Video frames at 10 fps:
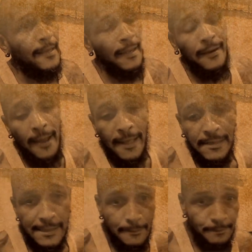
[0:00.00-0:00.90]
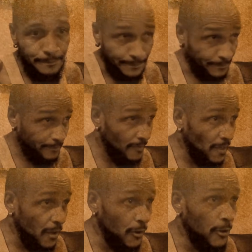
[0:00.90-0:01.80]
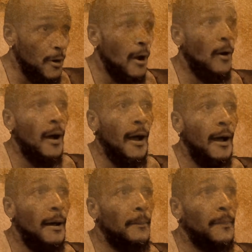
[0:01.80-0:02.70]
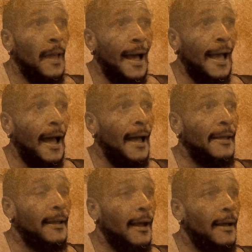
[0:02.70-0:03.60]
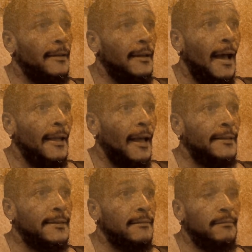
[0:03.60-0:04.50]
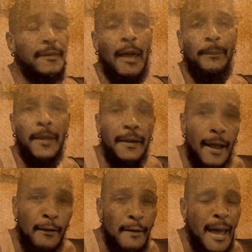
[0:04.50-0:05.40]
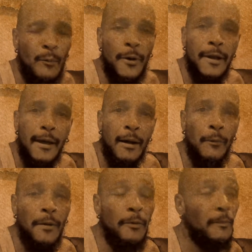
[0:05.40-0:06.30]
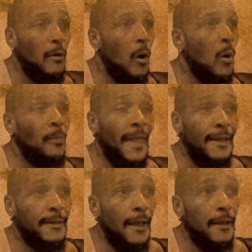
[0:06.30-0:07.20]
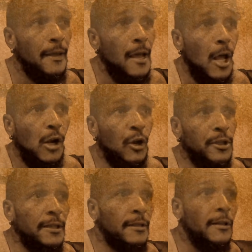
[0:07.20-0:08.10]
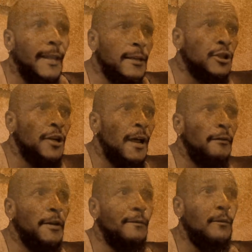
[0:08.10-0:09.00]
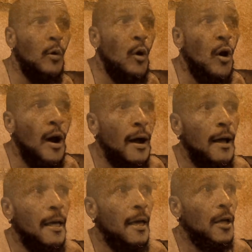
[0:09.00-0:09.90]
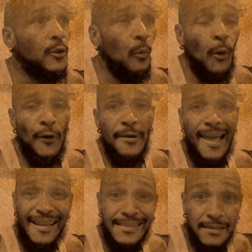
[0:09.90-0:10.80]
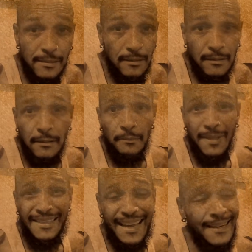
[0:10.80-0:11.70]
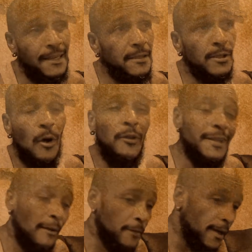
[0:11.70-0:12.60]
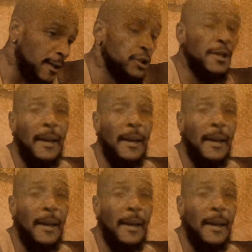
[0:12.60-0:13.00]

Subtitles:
Kid Ness, you know, I kept it. I ran with it. I went home that day, looked in the dictionary for the word Ness because I needed to know the definition.